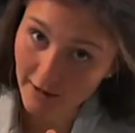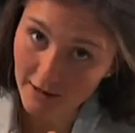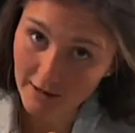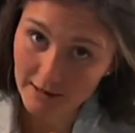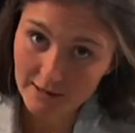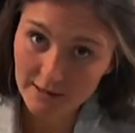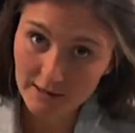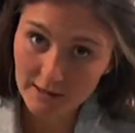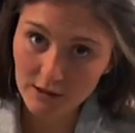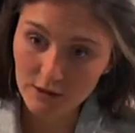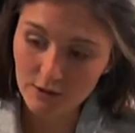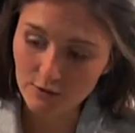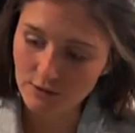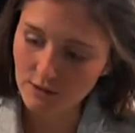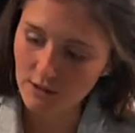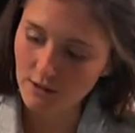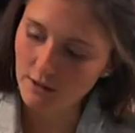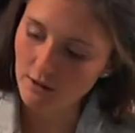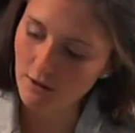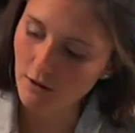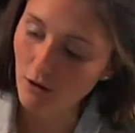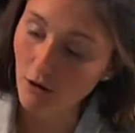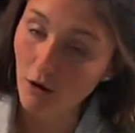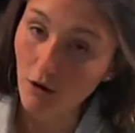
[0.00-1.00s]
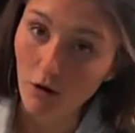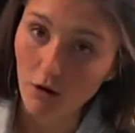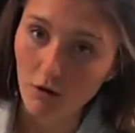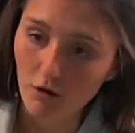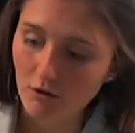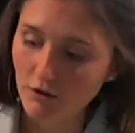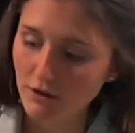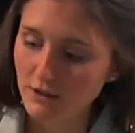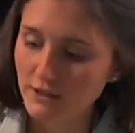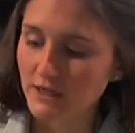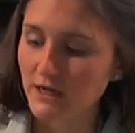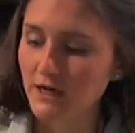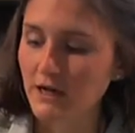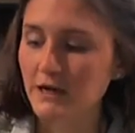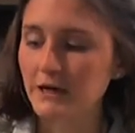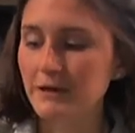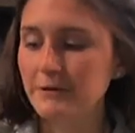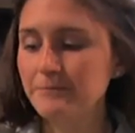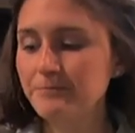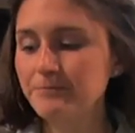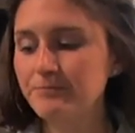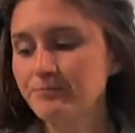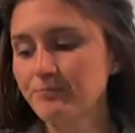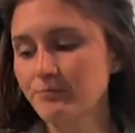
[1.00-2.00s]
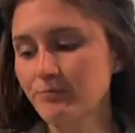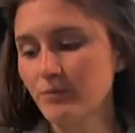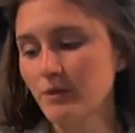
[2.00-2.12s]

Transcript: honestly use it all the time